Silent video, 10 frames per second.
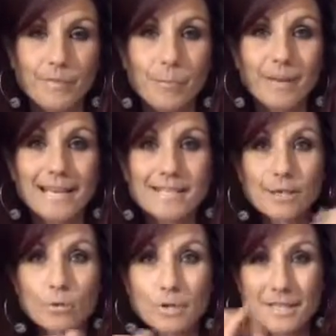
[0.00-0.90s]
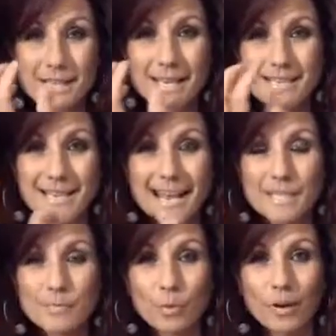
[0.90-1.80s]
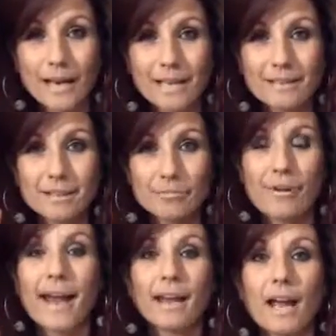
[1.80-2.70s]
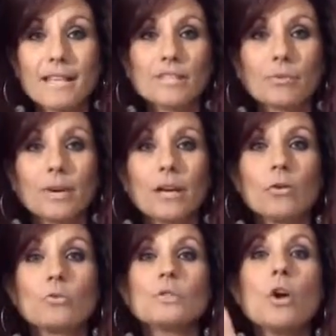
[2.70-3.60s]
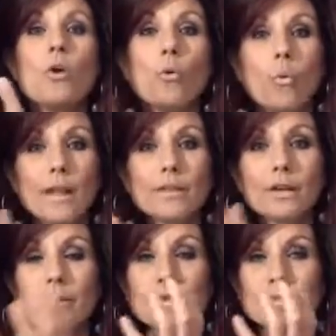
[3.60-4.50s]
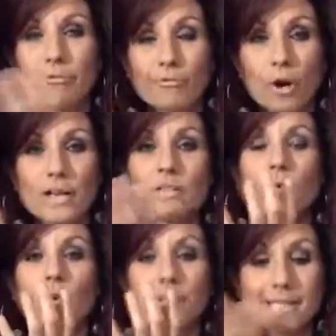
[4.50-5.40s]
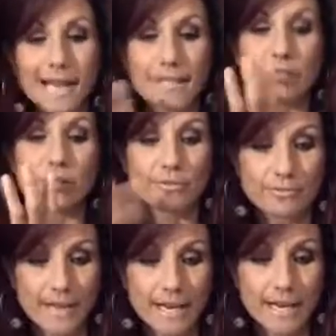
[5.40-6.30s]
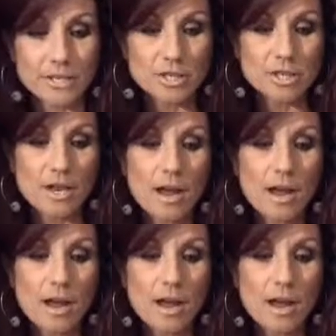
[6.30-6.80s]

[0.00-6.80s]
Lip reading: Because it would exasperate the fine lines and wrinkles when there is a frost or a texture finish.